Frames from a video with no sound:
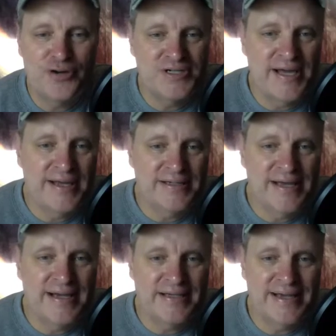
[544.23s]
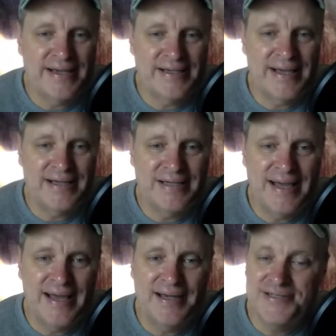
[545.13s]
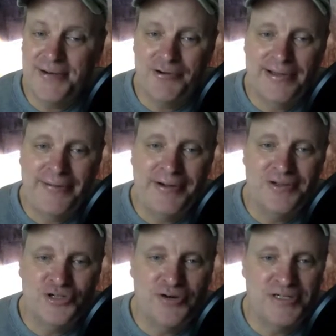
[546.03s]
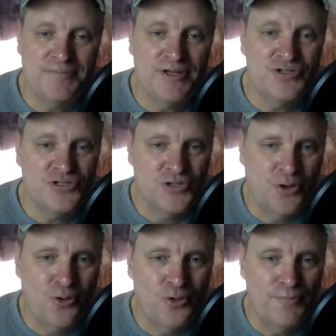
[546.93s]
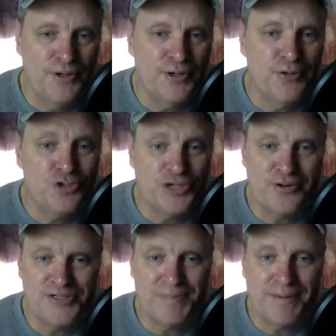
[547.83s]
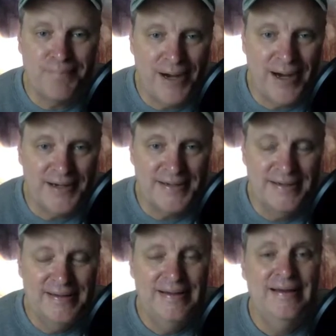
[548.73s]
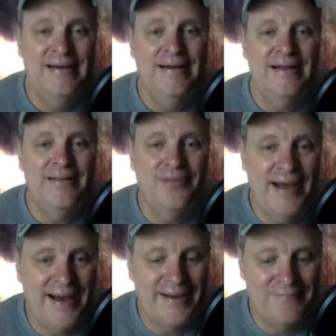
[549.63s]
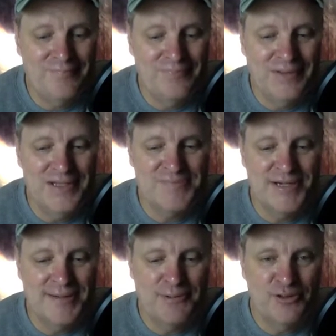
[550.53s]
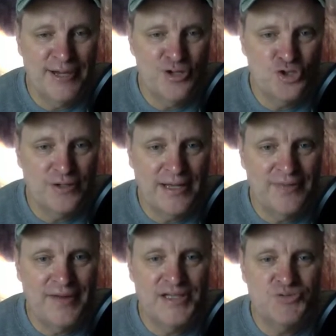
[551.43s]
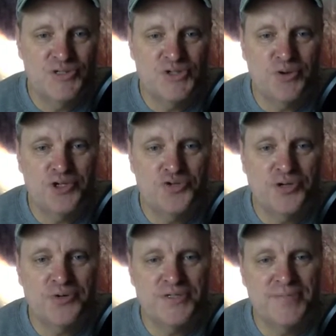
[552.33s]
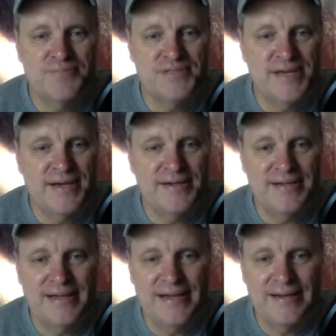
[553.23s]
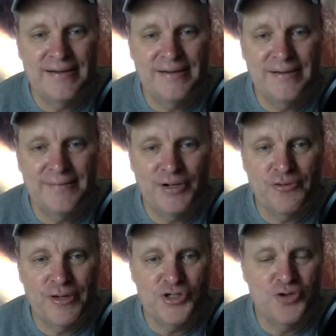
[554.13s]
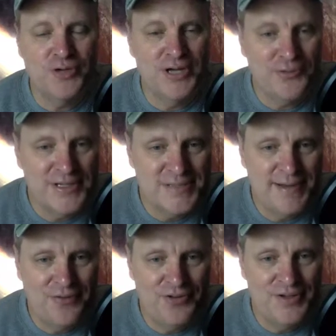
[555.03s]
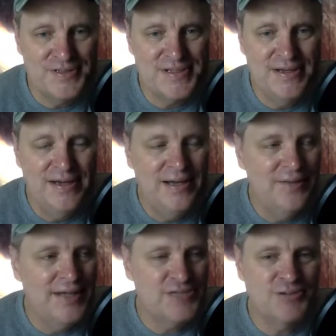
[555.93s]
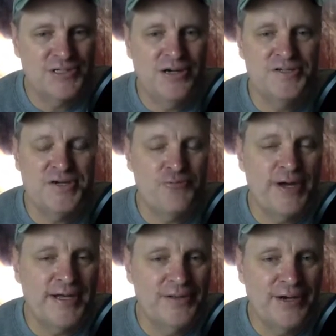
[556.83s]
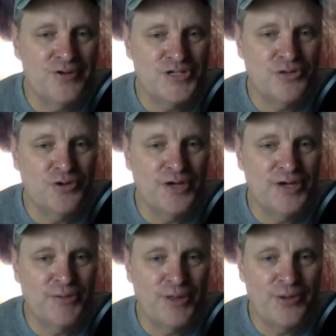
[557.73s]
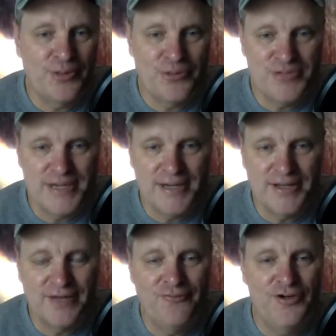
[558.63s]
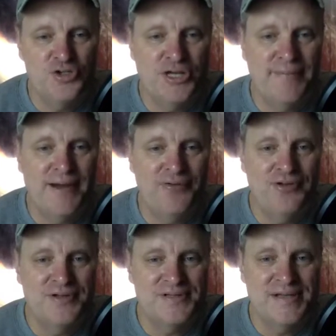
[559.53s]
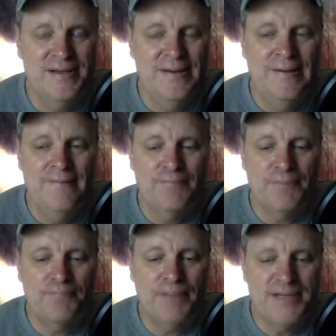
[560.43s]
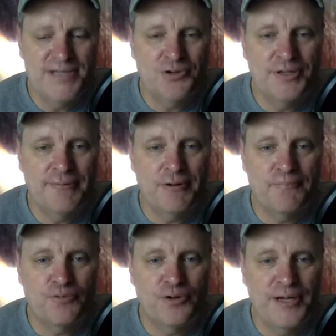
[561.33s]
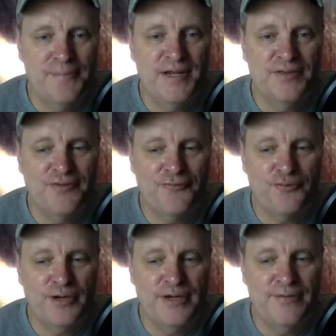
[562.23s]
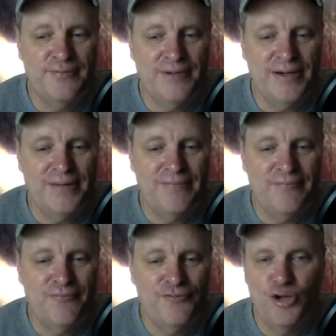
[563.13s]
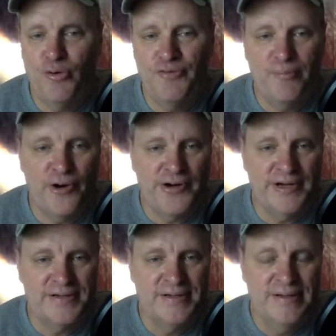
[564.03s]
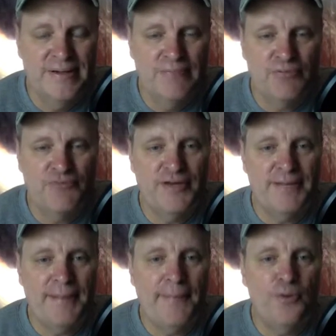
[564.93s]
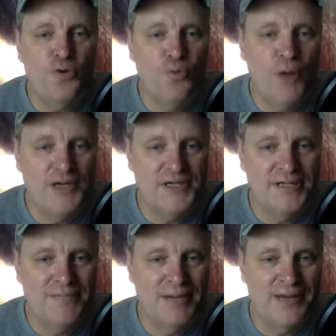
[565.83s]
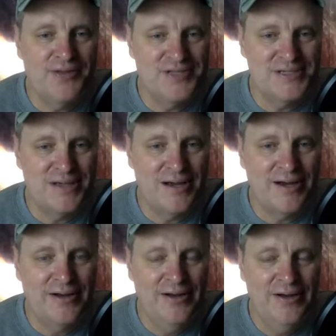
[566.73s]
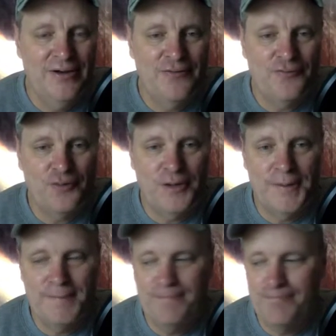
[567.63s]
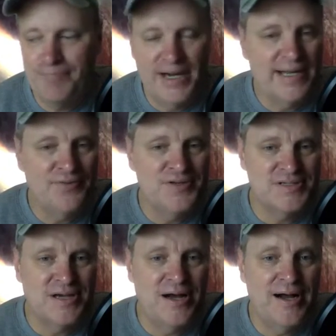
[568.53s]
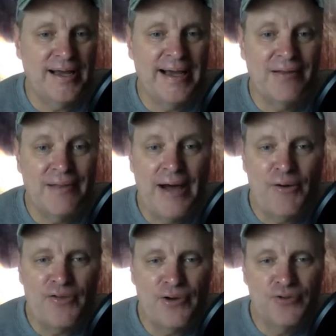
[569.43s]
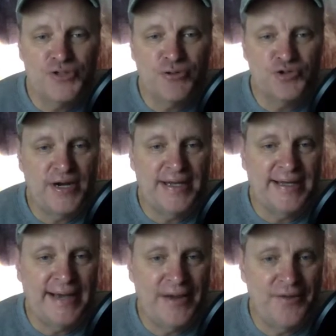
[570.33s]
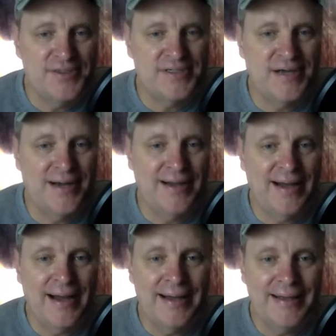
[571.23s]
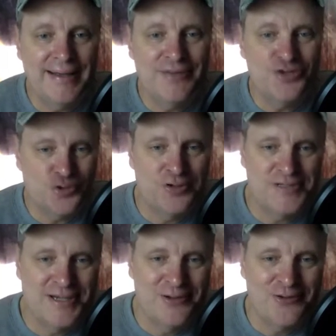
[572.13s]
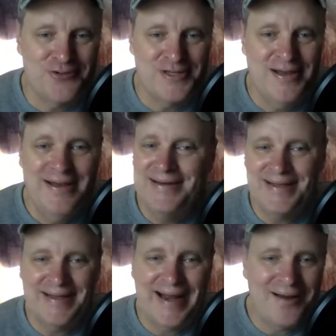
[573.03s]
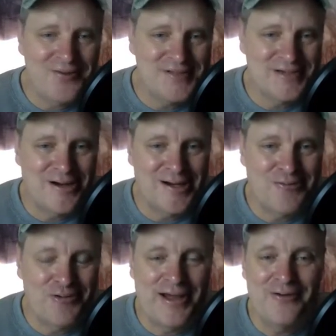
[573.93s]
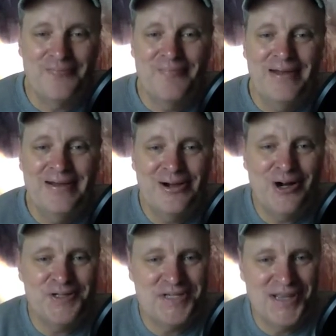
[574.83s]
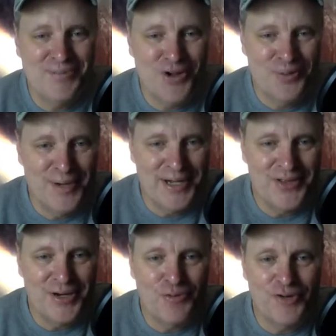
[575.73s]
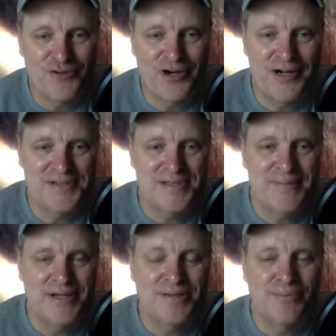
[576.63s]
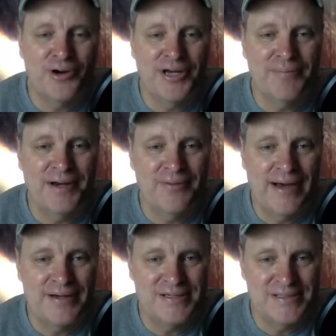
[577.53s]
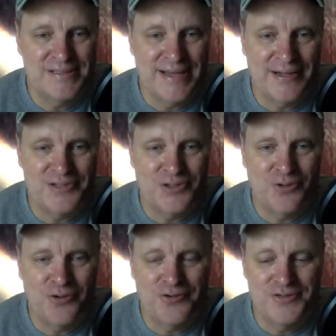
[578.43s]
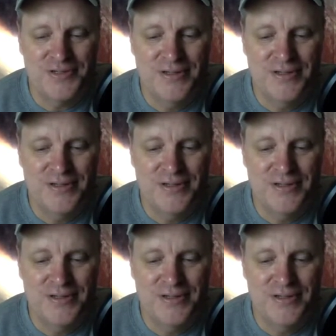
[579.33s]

tanked as they were allowing shares to be sold, but no shares to be bought. That is manipulation, and that's what's going to trigger some Senate and congressional hearings about this. That's what's causing regulators to look into whether there's anything fishy about this. But basically, they were prohibiting the free flow of the market, preventing people who wanted to buy the stock from buying the stock and allowing those who were trying to get out of the stock, i.e. the short sellers, to get out of the stock without costing them all the money that it would have cost them had the market been allowed to take its course.